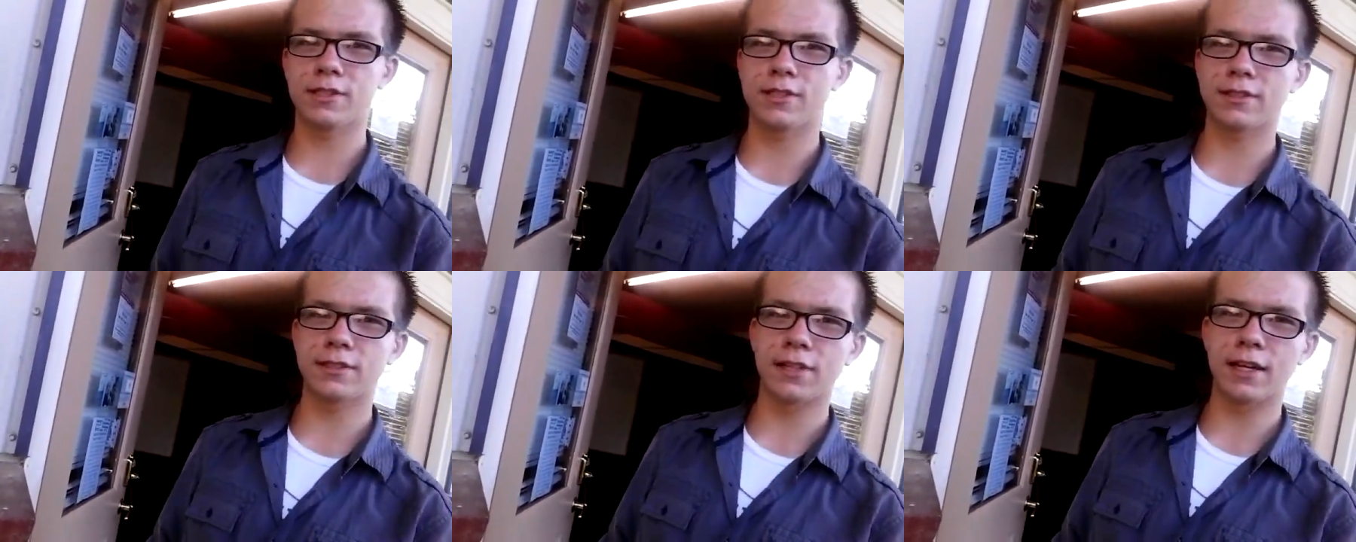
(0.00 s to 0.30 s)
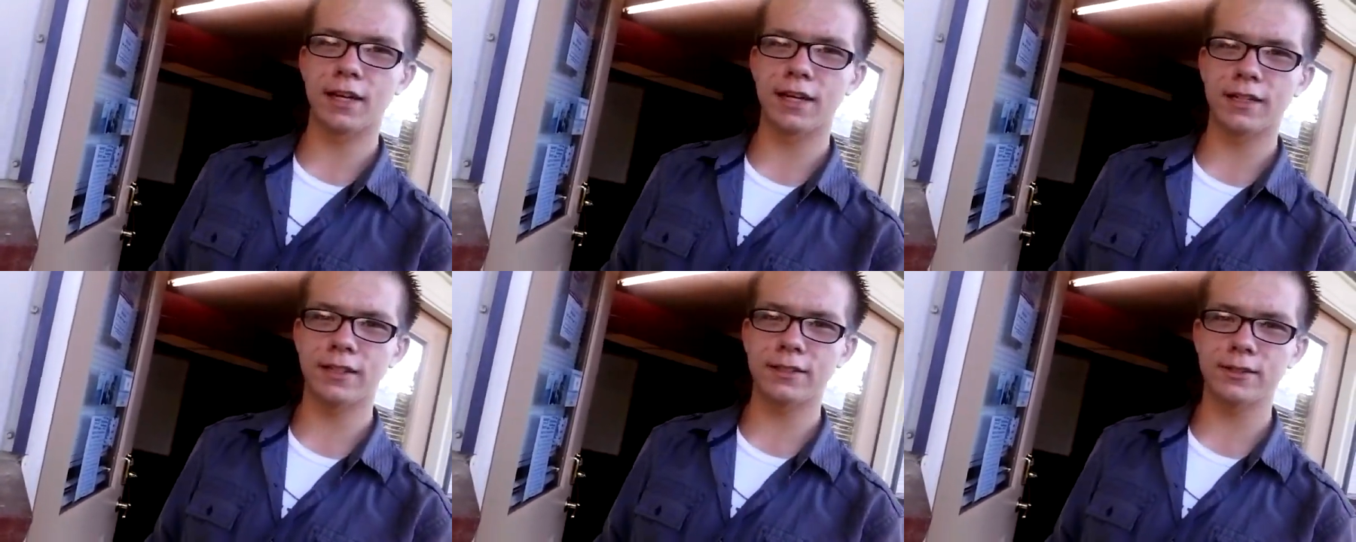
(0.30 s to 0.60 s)

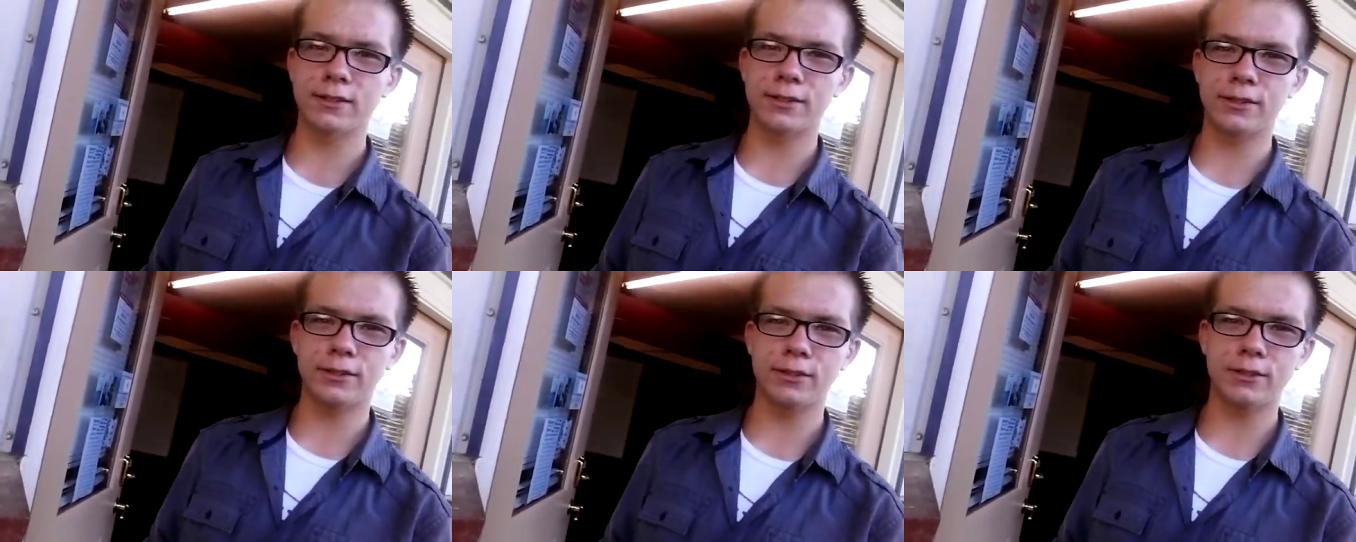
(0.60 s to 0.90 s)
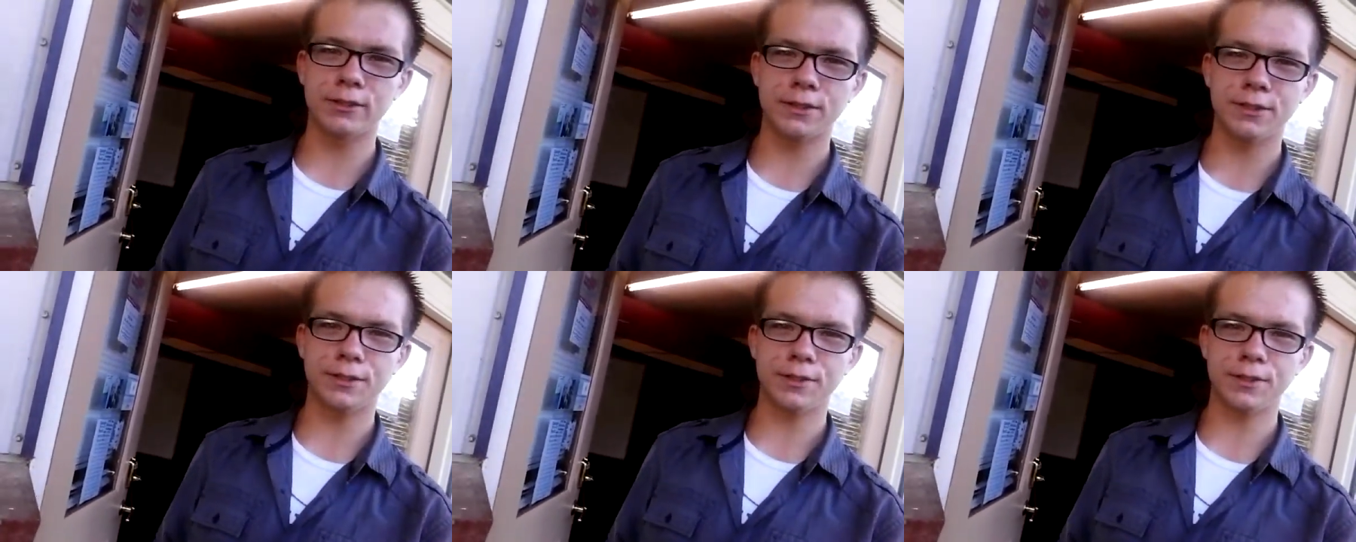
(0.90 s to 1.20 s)
style.
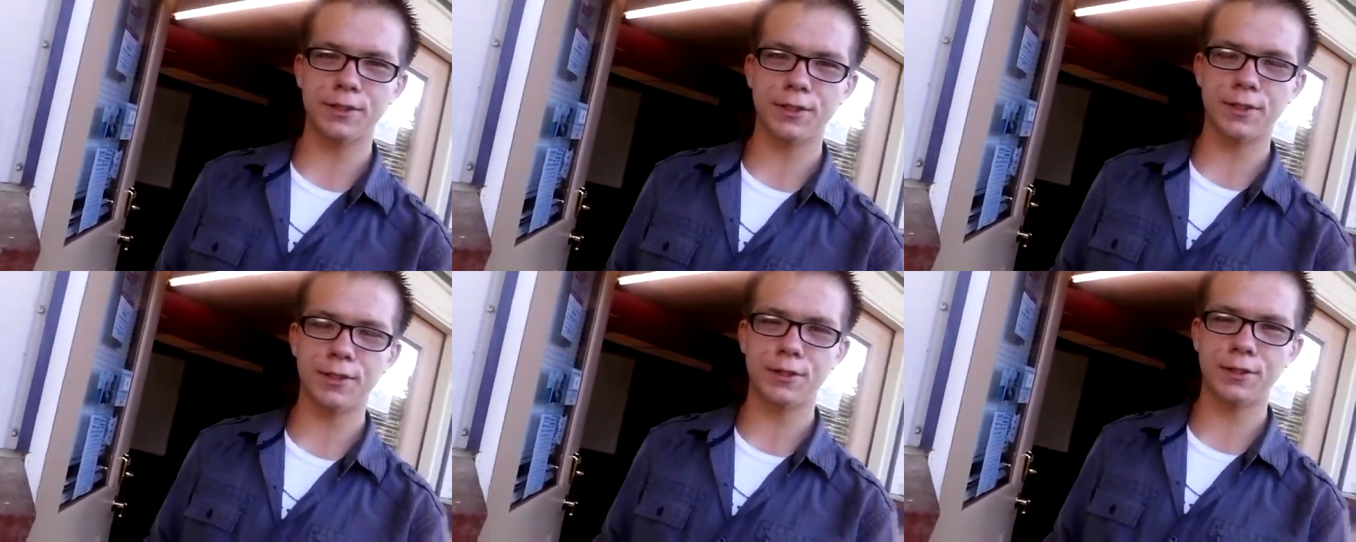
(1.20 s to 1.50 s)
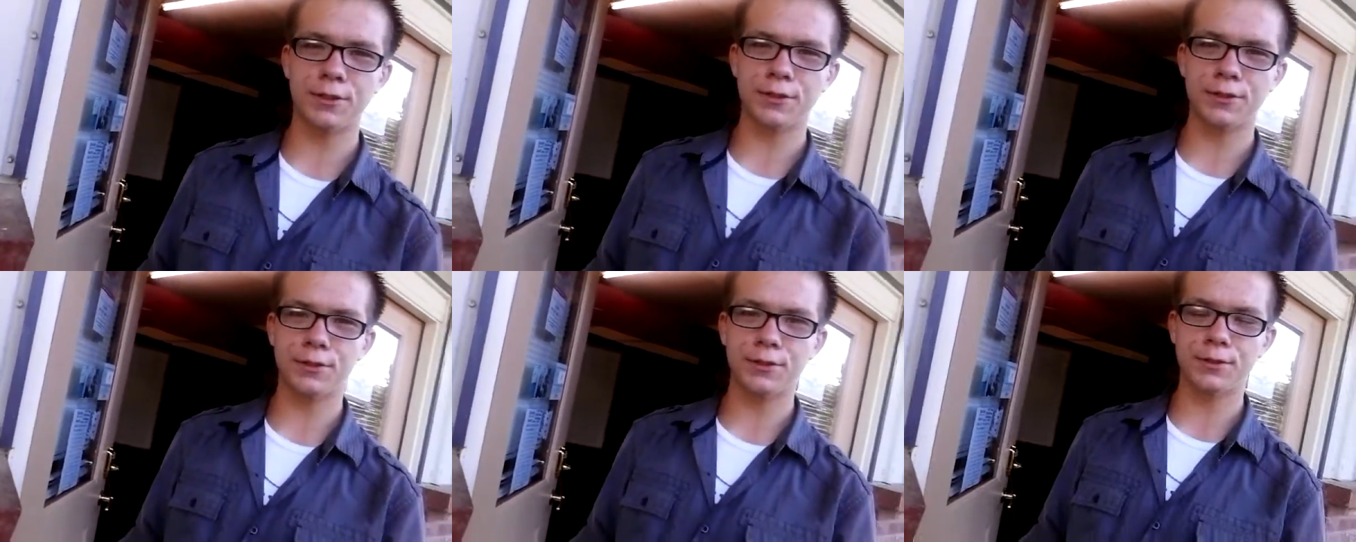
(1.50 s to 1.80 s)

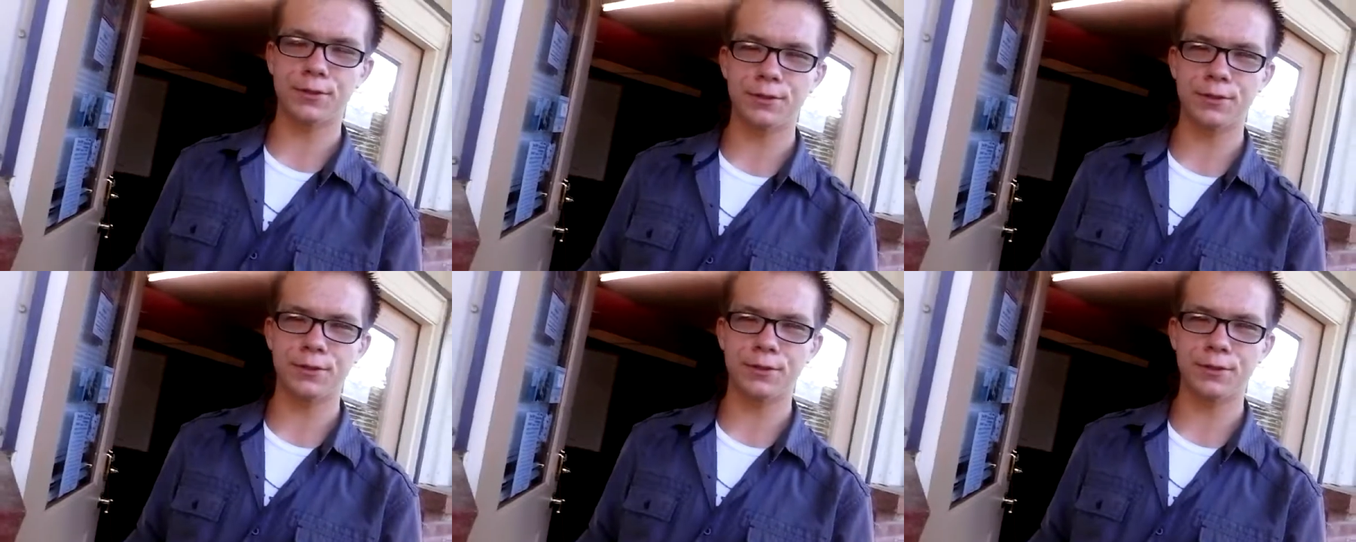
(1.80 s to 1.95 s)
So